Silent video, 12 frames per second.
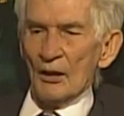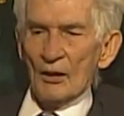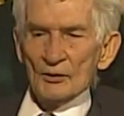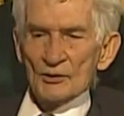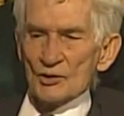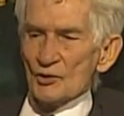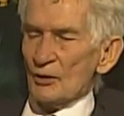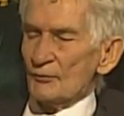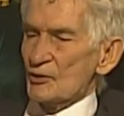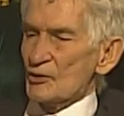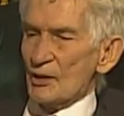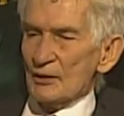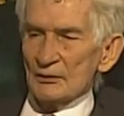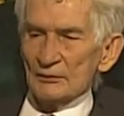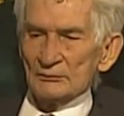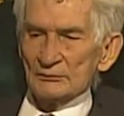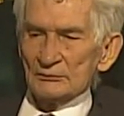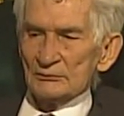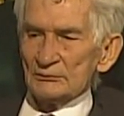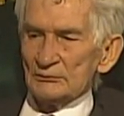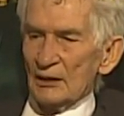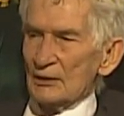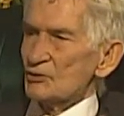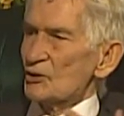I just all of a sudden,
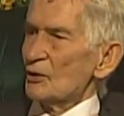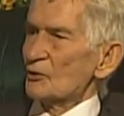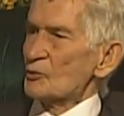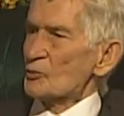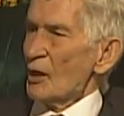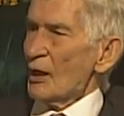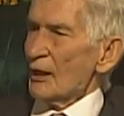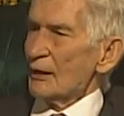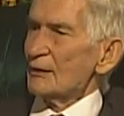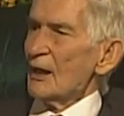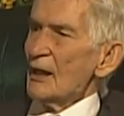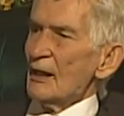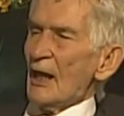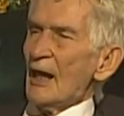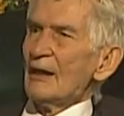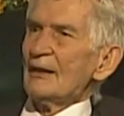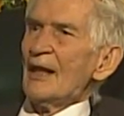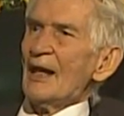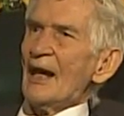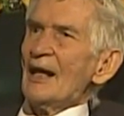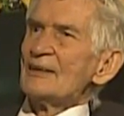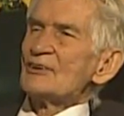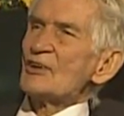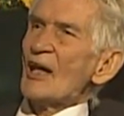I started crying, and
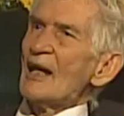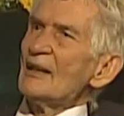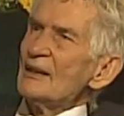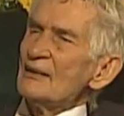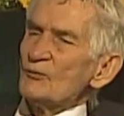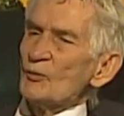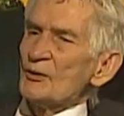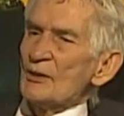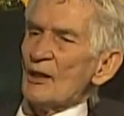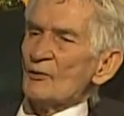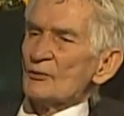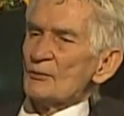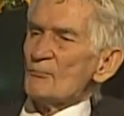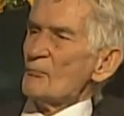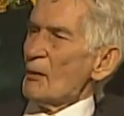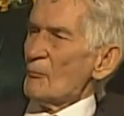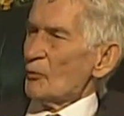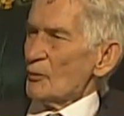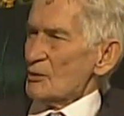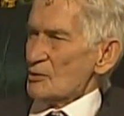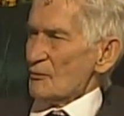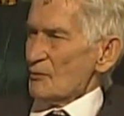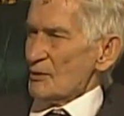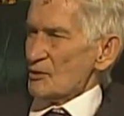see, I lived without memories
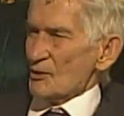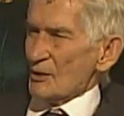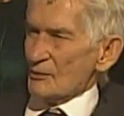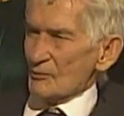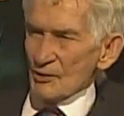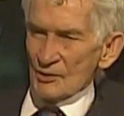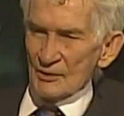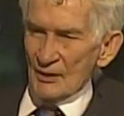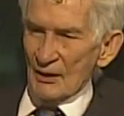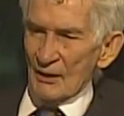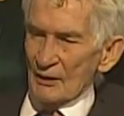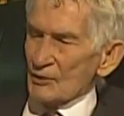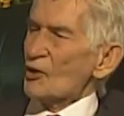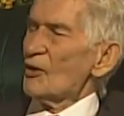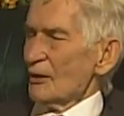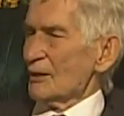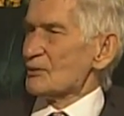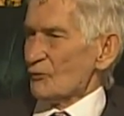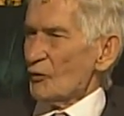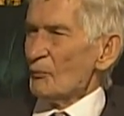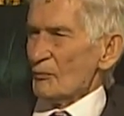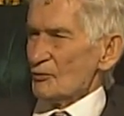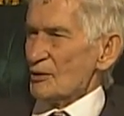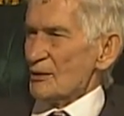of these things. It's a form
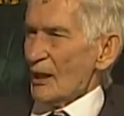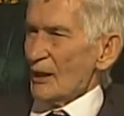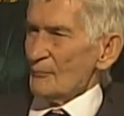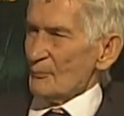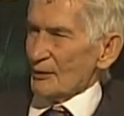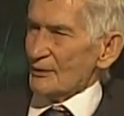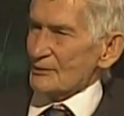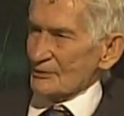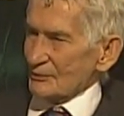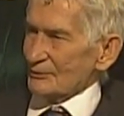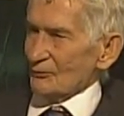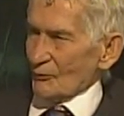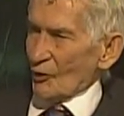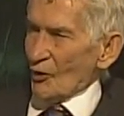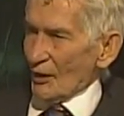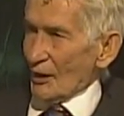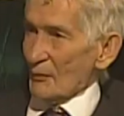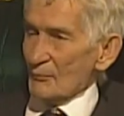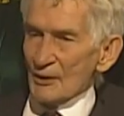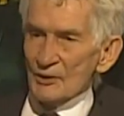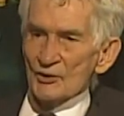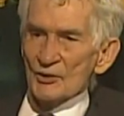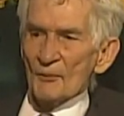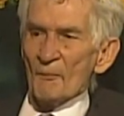of denial, but we call it
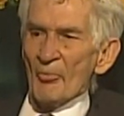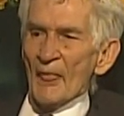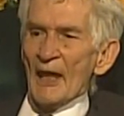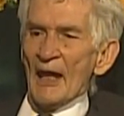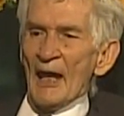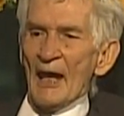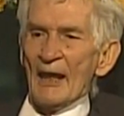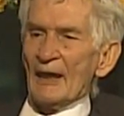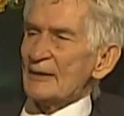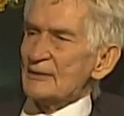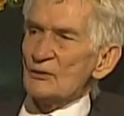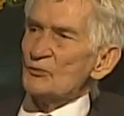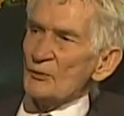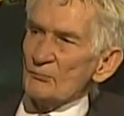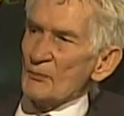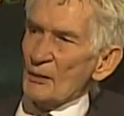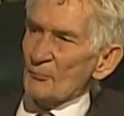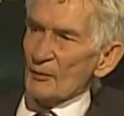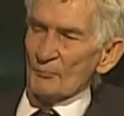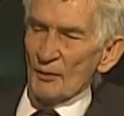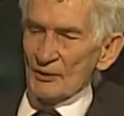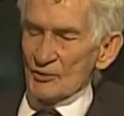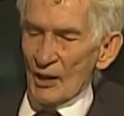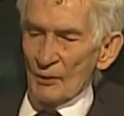amnesia. And I didn't remember it, but
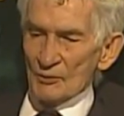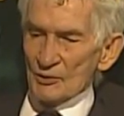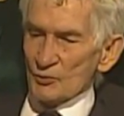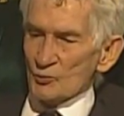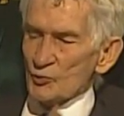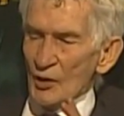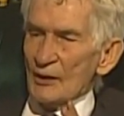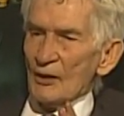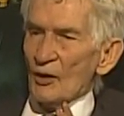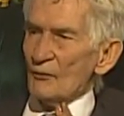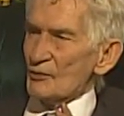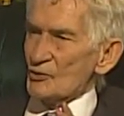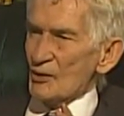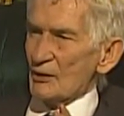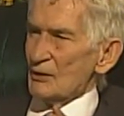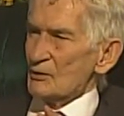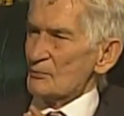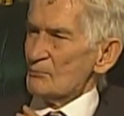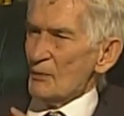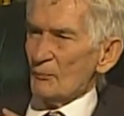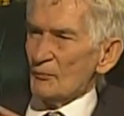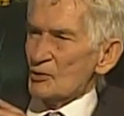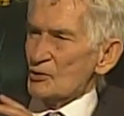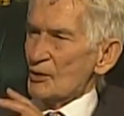as I was running, all of a sudden these
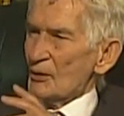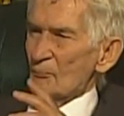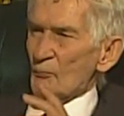memories started